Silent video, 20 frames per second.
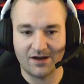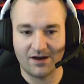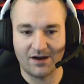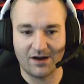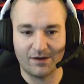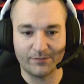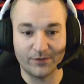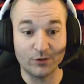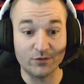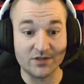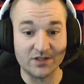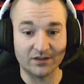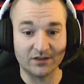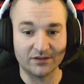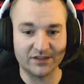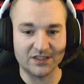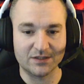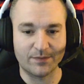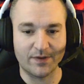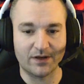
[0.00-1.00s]

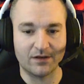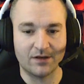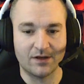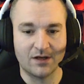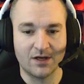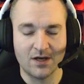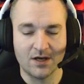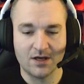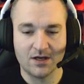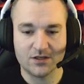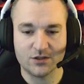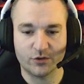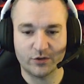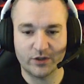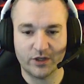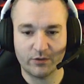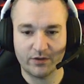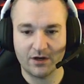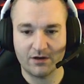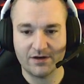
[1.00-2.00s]
utility spell. So
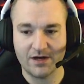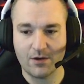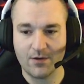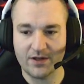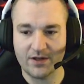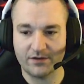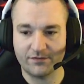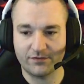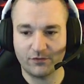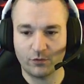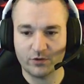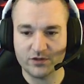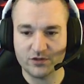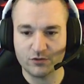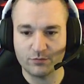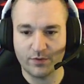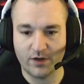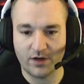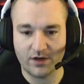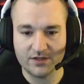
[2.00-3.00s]
here we are now on the floor 2
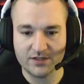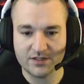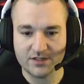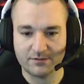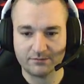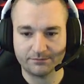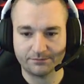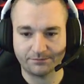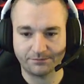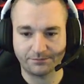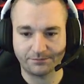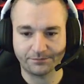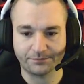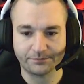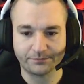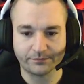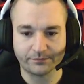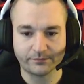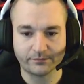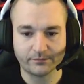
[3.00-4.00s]
boss.
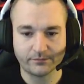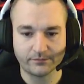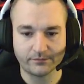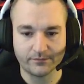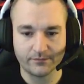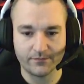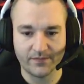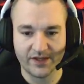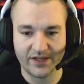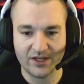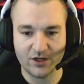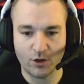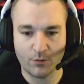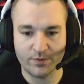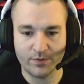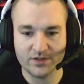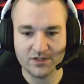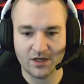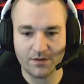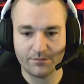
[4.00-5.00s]
He
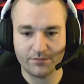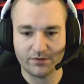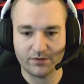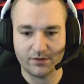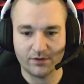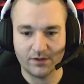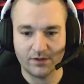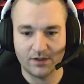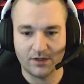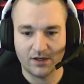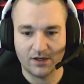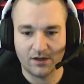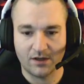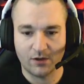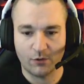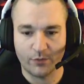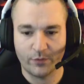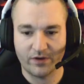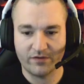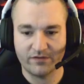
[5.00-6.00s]
opens up.
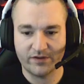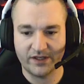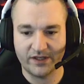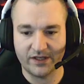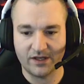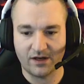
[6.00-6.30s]
We have the